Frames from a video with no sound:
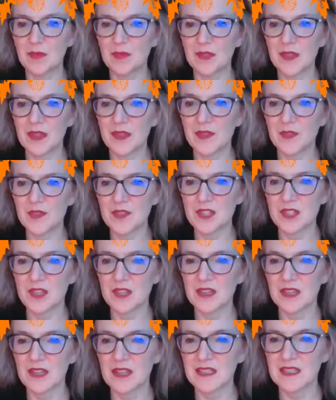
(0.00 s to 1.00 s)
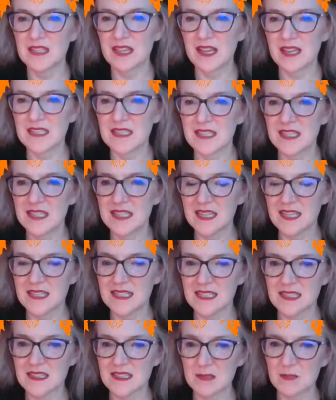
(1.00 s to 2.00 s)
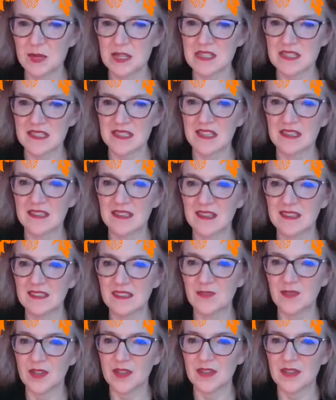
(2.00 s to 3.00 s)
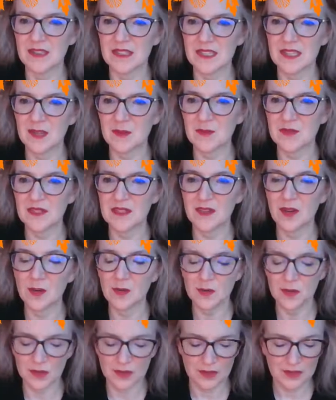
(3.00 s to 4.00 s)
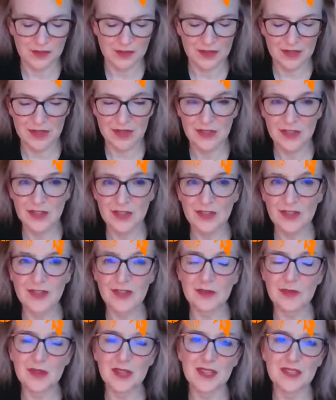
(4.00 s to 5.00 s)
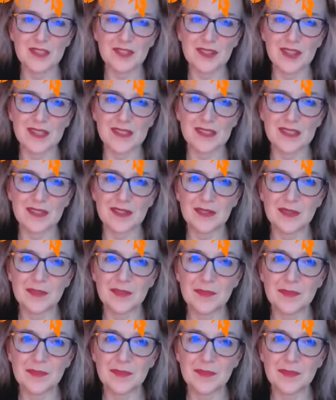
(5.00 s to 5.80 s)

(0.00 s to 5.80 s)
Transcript: Thanks for sharing the audacity idea, Sebastian. I love the concept. Oh, good, good. I'm glad you liked it.